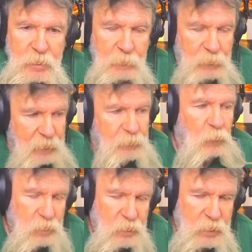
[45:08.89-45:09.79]
Now
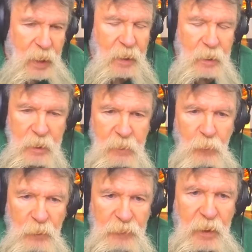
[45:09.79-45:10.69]
people would kind of get
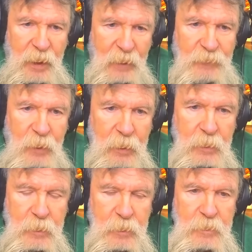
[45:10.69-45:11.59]
with that, I think.
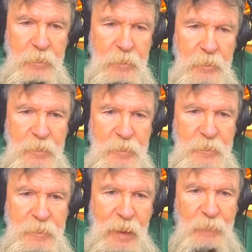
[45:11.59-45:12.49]

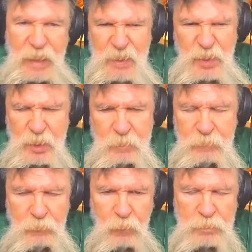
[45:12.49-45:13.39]
I mean, that's just
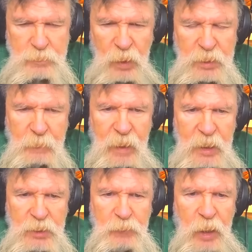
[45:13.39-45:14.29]
the way somebody
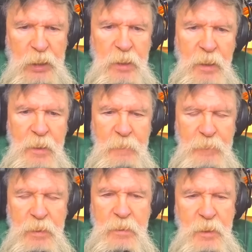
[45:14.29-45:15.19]
is dressed.
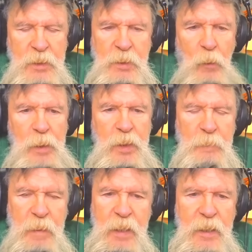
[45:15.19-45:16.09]
But the story could
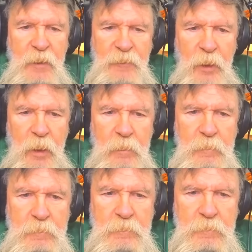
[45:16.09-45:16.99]
be anything
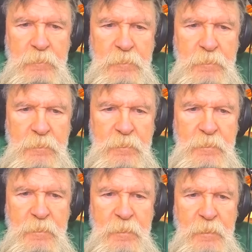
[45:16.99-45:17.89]

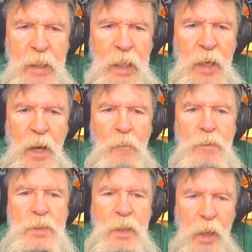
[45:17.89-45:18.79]
now. as long
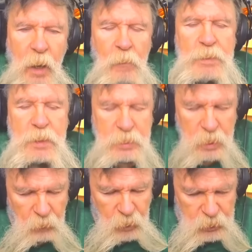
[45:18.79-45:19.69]
as you, as long as it's
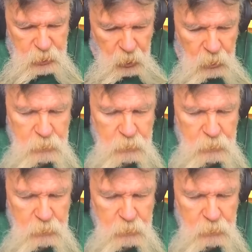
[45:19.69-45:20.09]
interesting.